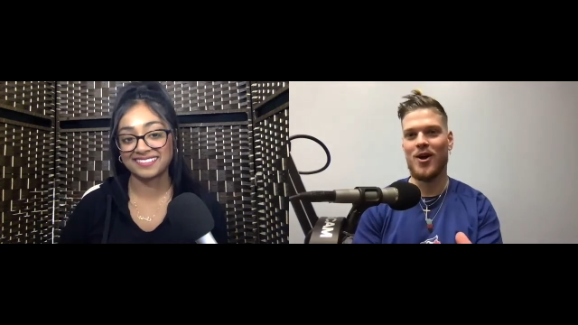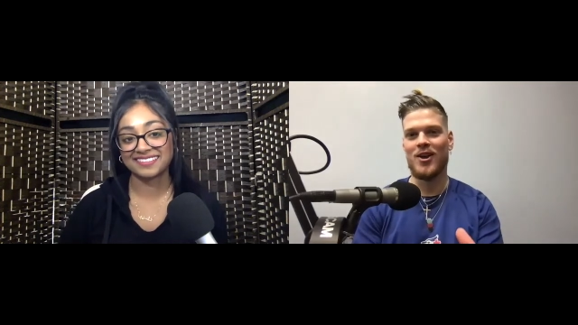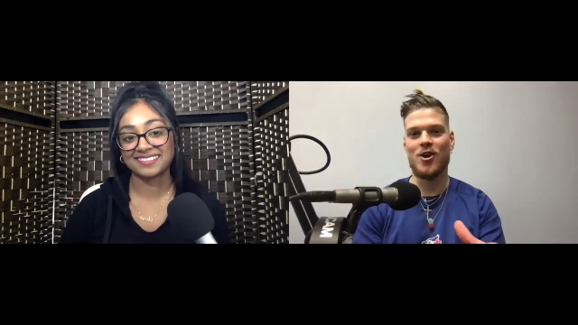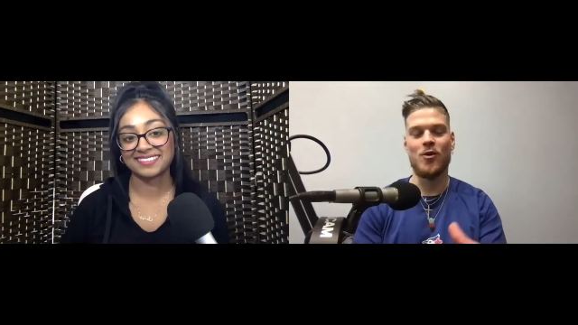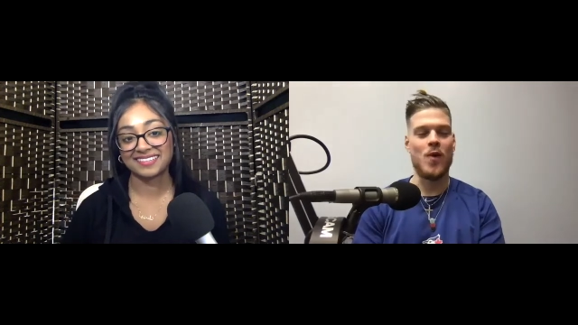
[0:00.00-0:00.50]

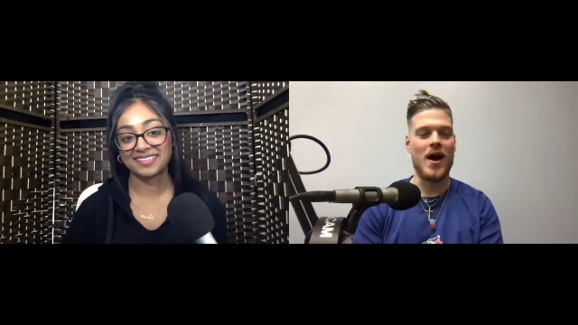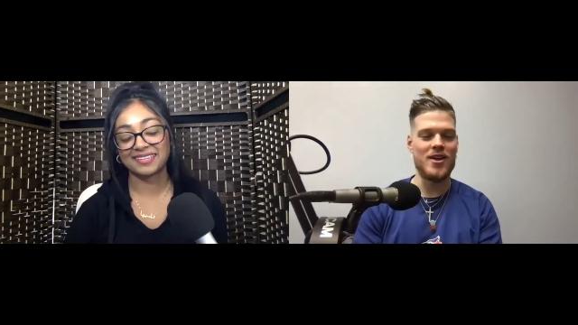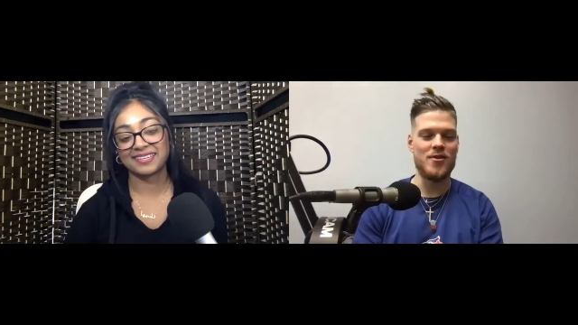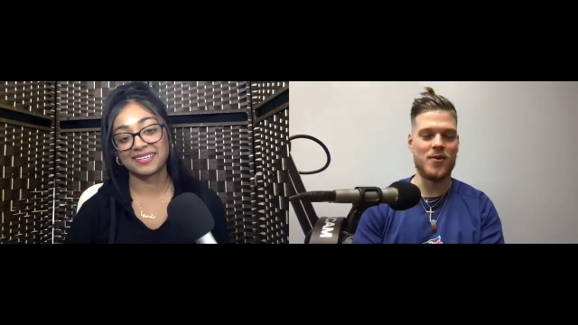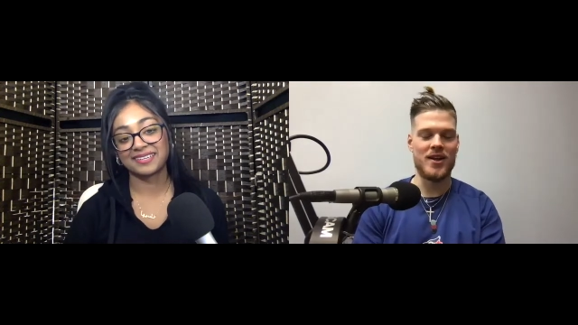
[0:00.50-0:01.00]
Speaker 1: you know, why
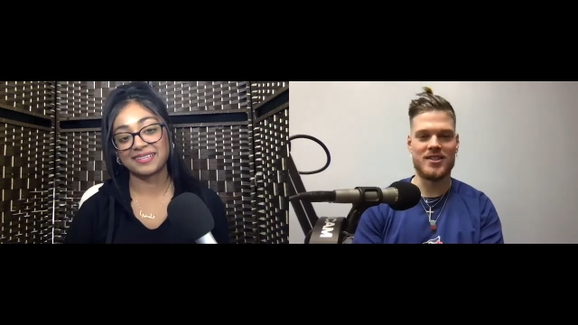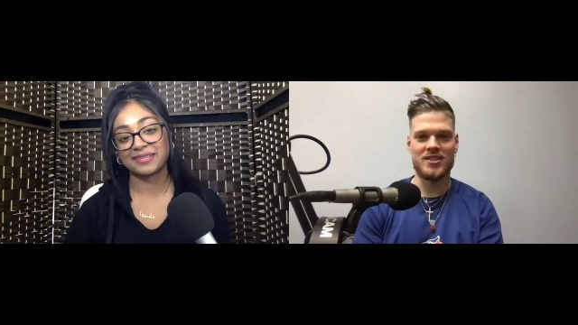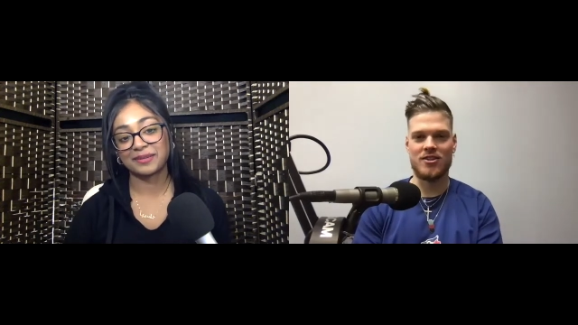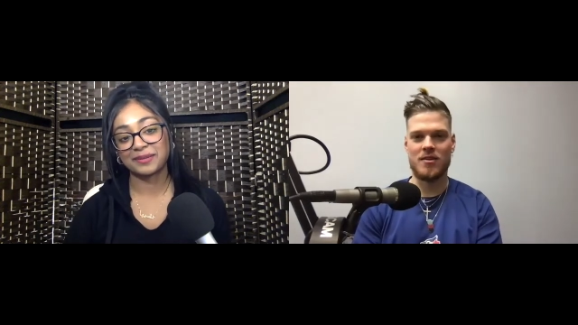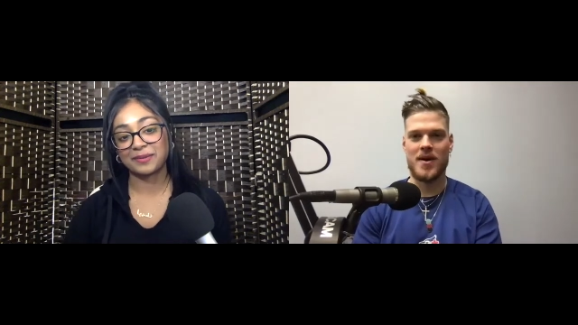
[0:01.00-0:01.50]
you wanted to
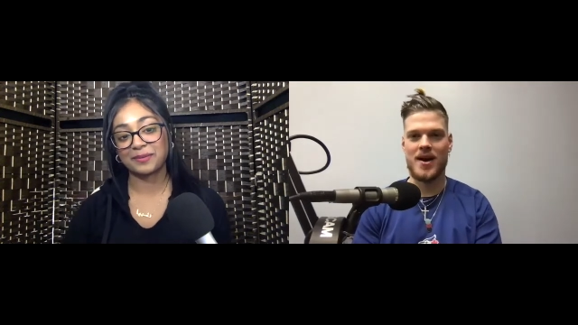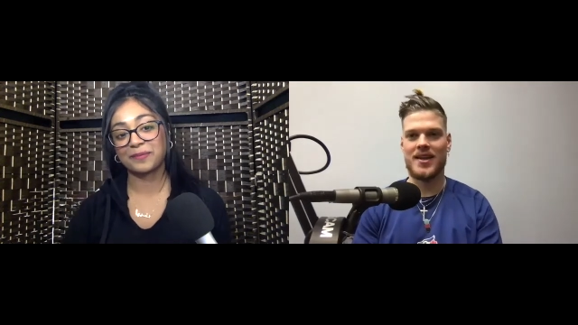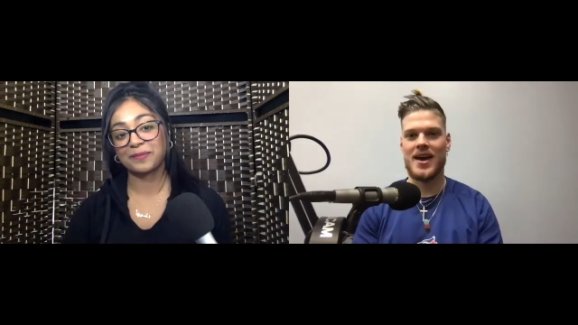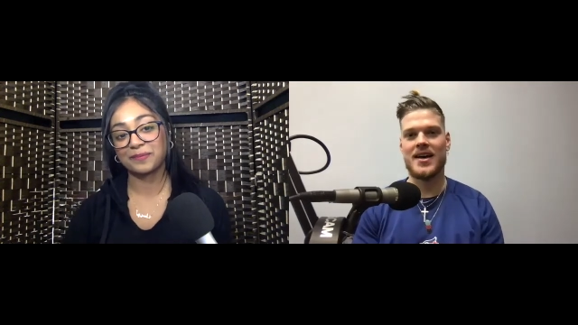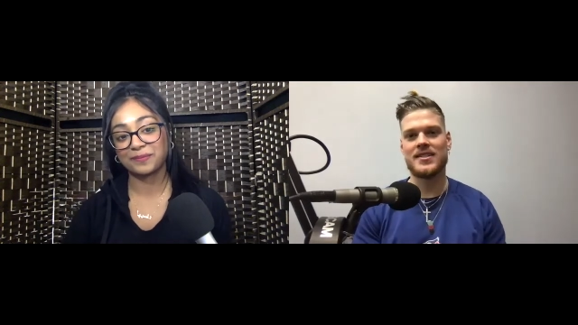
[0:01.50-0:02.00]
start the
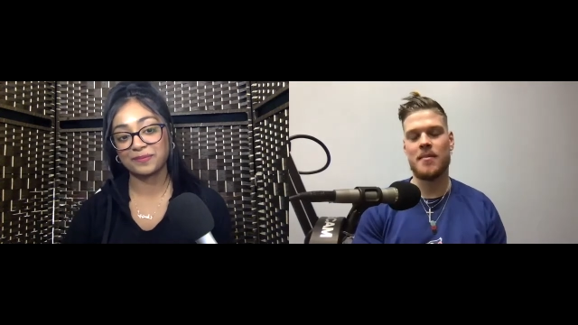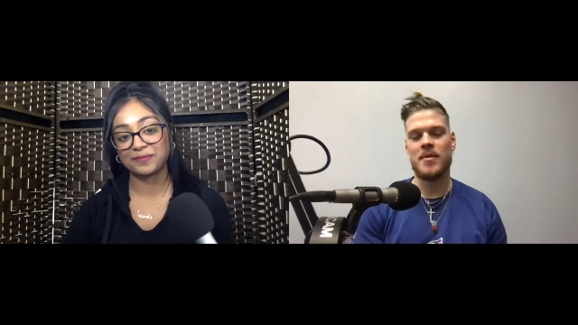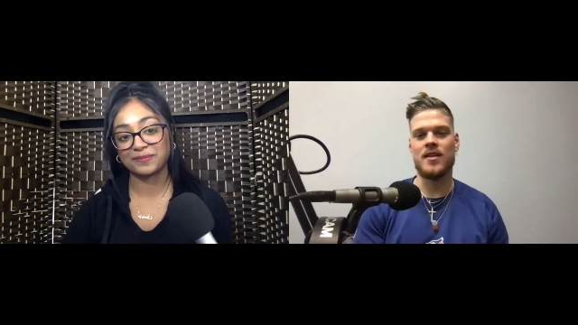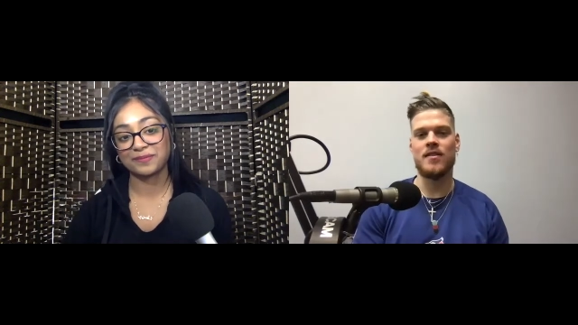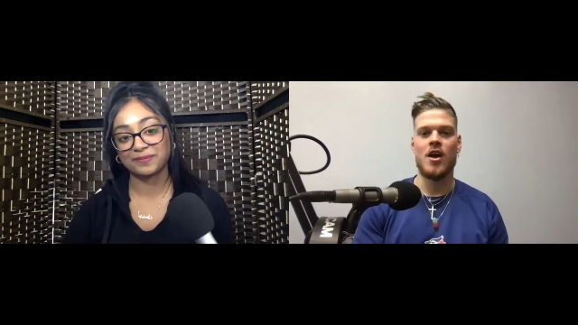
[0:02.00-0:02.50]
podcast. I mean,